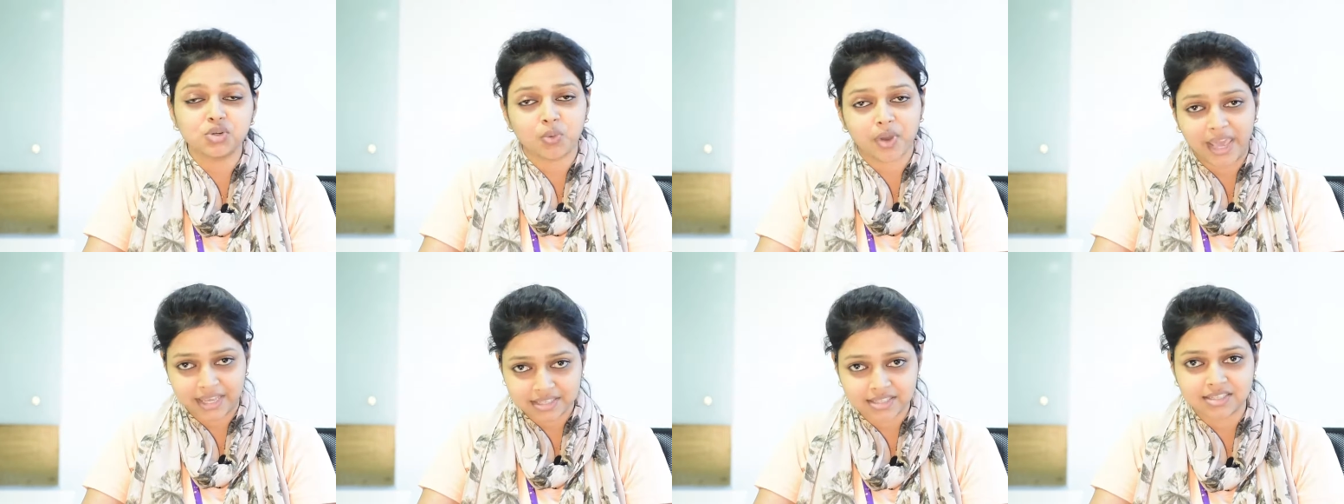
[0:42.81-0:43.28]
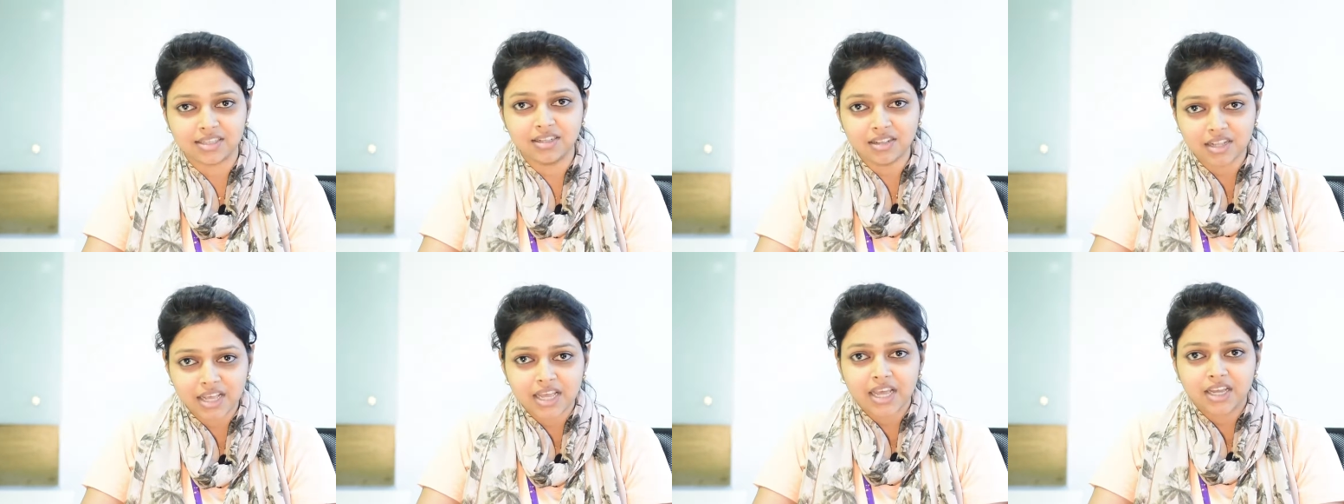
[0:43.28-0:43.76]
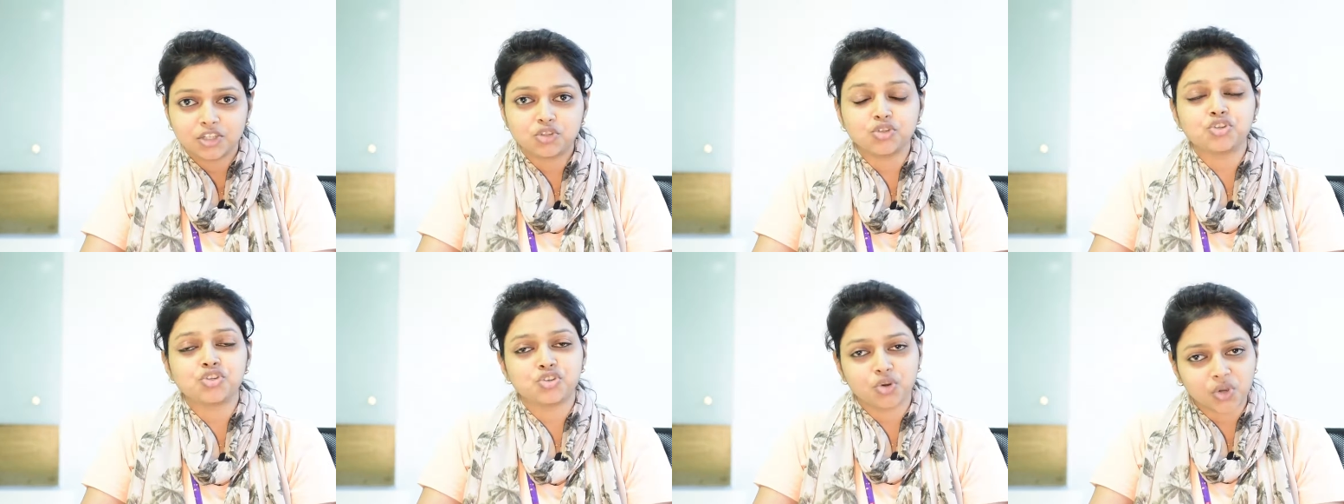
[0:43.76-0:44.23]
to excel,
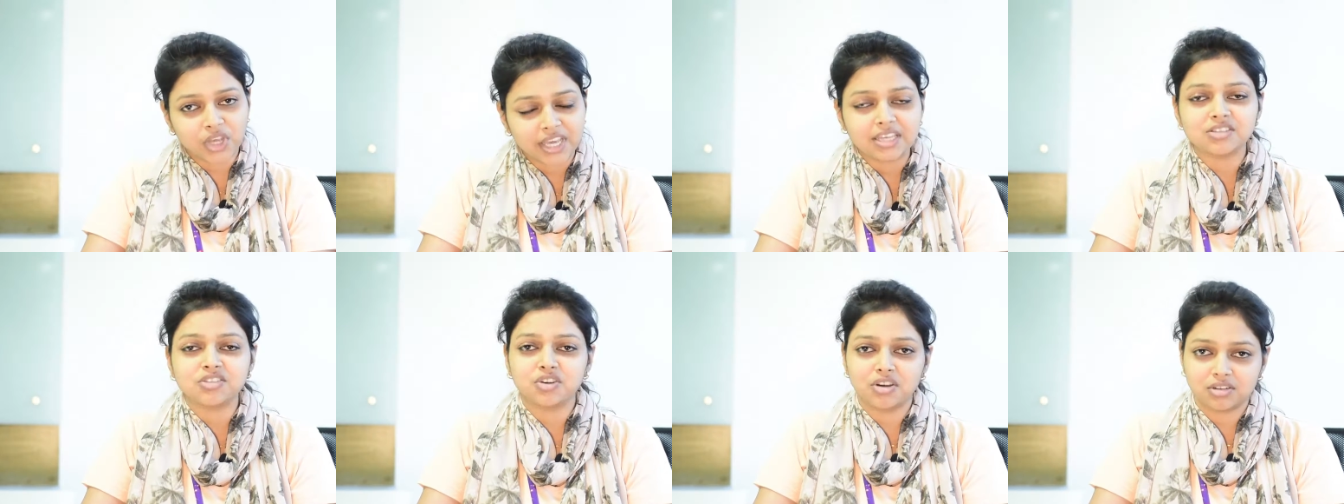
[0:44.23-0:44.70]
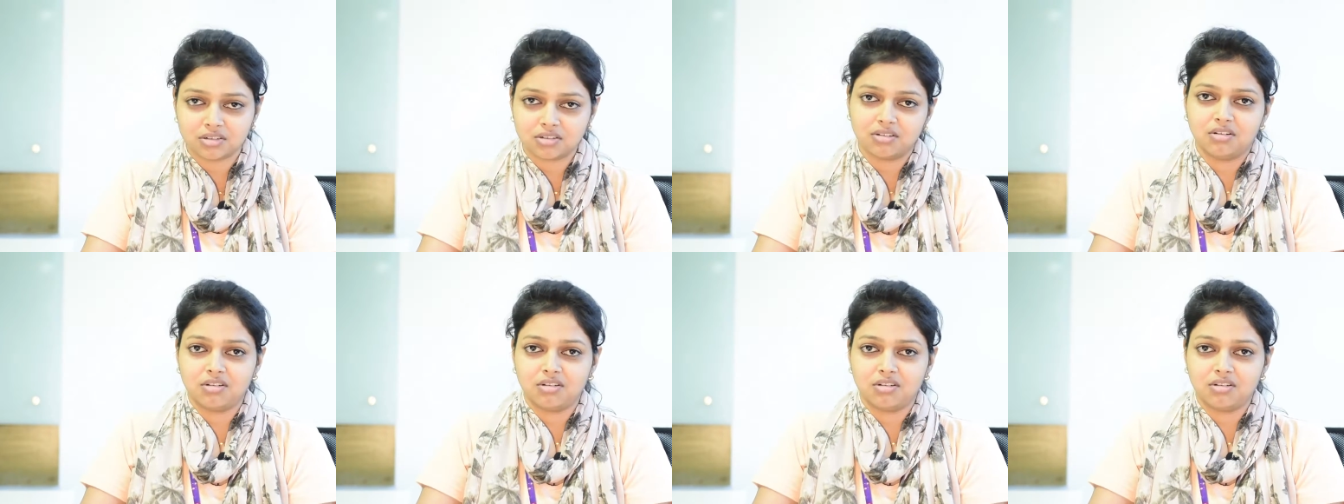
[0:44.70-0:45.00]
to showcase your